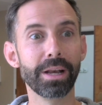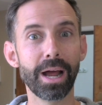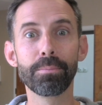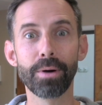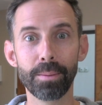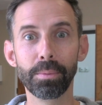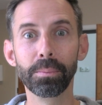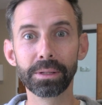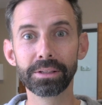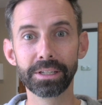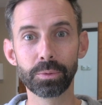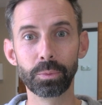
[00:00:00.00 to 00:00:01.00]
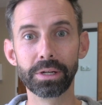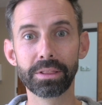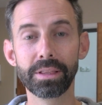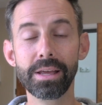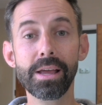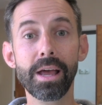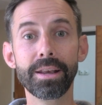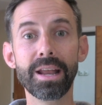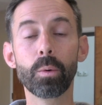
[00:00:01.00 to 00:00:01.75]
that I probably clicked with.